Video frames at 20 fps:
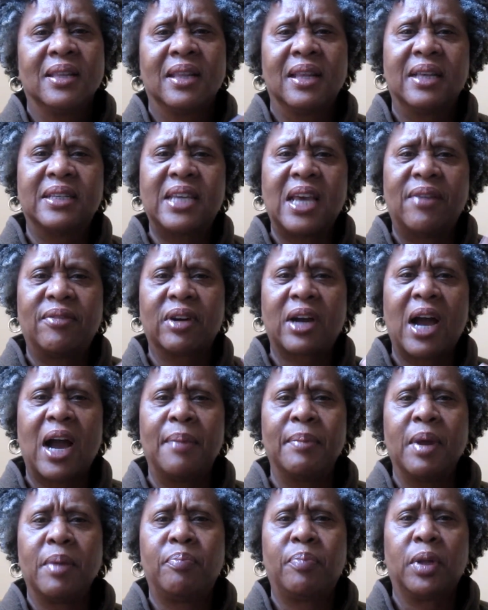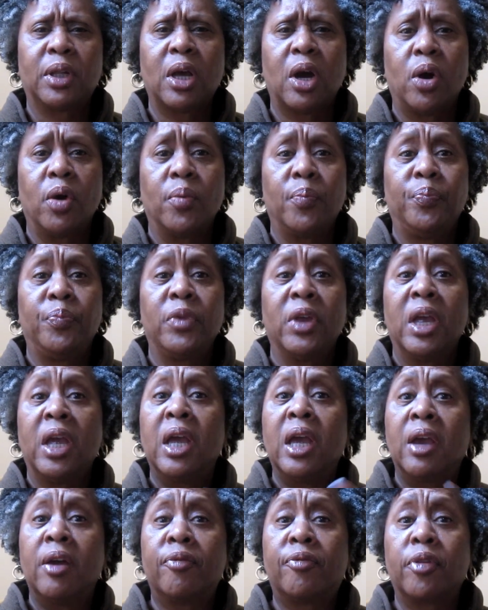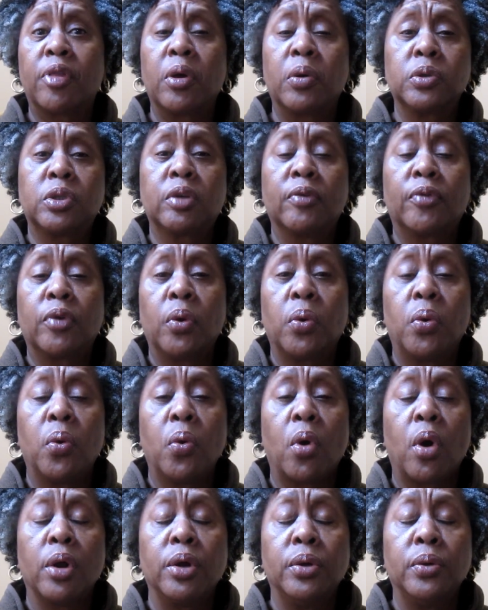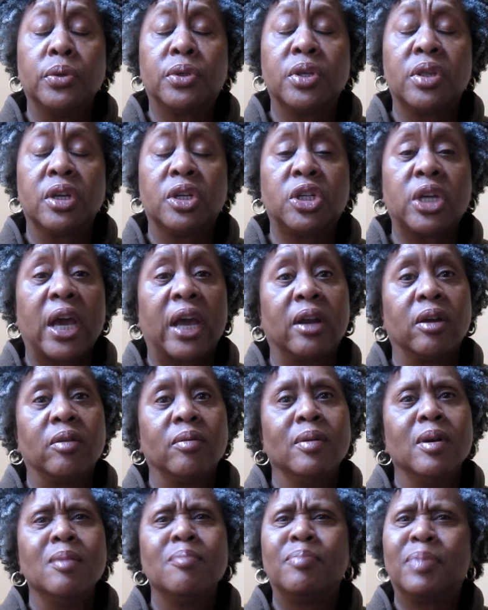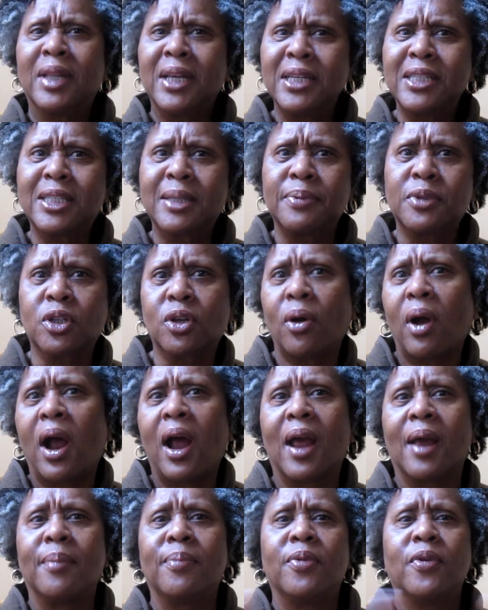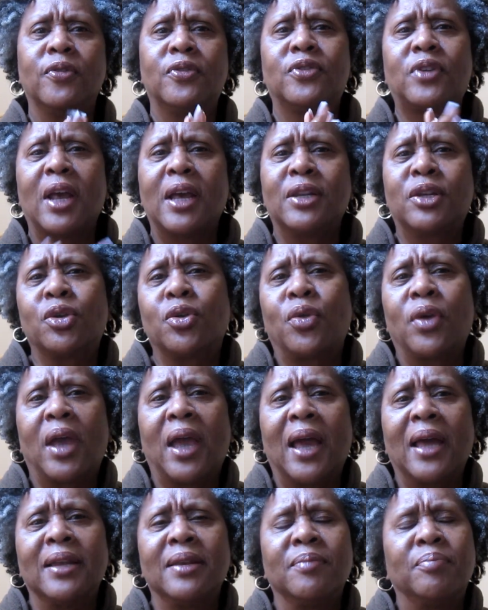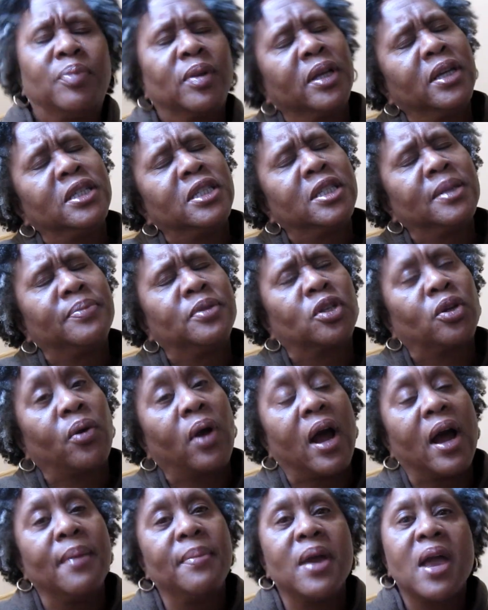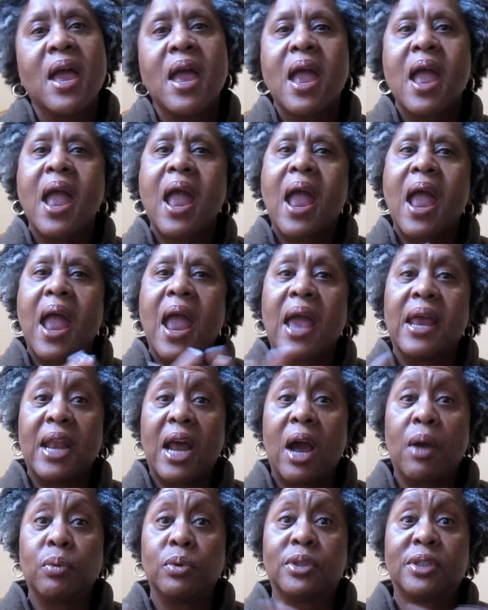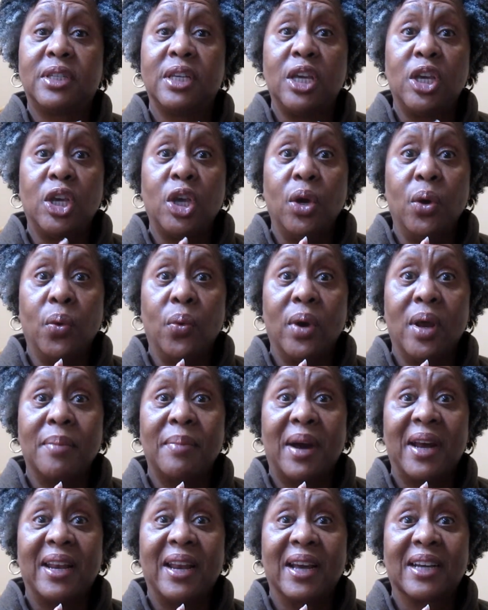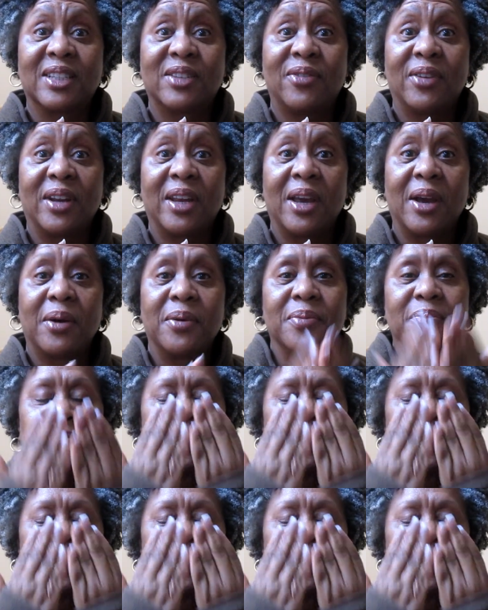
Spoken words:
Let's have a comment below. For those of you who are new to the channel, please subscribe. You stayed to the end, please subscribe, and I will see you in my next video.